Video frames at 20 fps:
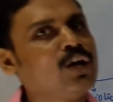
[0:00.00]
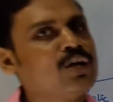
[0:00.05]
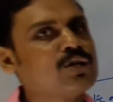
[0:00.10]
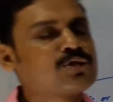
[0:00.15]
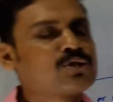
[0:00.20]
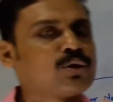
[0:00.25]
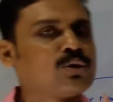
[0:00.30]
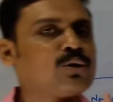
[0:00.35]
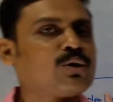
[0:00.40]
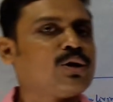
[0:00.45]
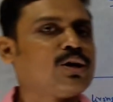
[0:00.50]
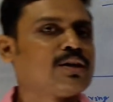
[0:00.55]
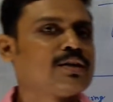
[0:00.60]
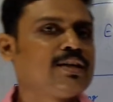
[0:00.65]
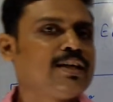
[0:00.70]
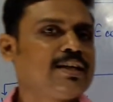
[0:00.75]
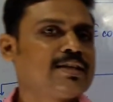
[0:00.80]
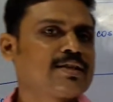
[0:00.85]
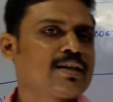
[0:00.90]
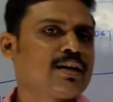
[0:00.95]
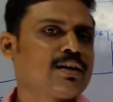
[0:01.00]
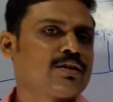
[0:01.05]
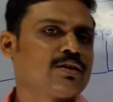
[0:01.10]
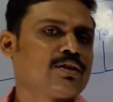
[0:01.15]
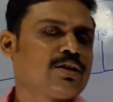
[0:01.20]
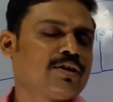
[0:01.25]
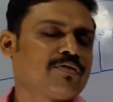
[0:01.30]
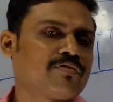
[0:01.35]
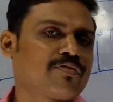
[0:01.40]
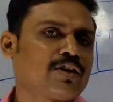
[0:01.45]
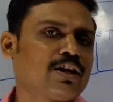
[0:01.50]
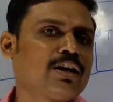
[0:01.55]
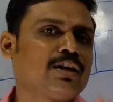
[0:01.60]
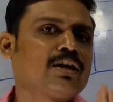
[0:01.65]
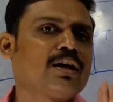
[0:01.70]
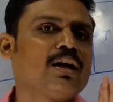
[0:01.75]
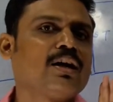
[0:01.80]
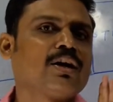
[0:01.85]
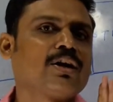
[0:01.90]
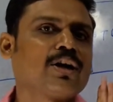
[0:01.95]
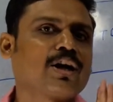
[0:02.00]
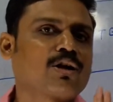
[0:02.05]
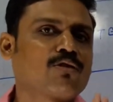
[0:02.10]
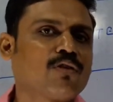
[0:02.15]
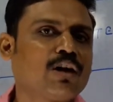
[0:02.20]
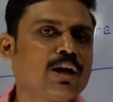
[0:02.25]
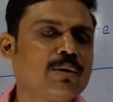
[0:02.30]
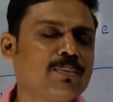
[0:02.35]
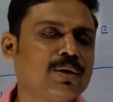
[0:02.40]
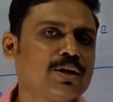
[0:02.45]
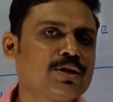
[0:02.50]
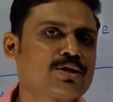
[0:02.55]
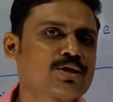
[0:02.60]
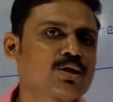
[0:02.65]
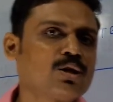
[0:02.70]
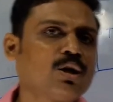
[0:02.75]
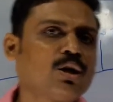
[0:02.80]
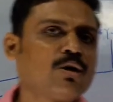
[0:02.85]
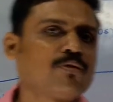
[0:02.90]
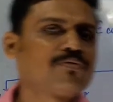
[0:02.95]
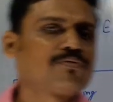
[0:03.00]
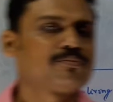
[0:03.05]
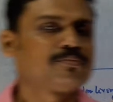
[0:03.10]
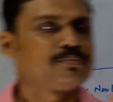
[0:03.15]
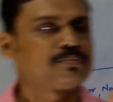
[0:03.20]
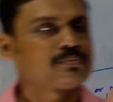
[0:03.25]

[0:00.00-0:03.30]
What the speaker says: So these are the different requirements of